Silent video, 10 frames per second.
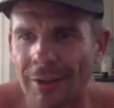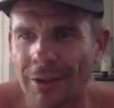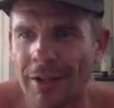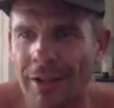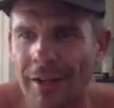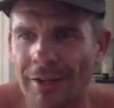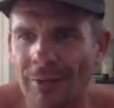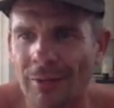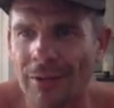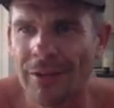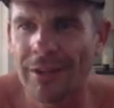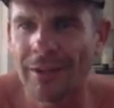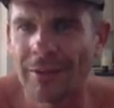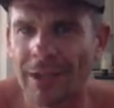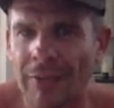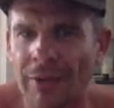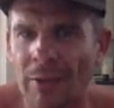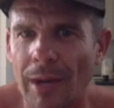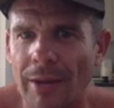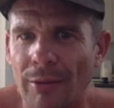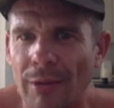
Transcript: This is giving away the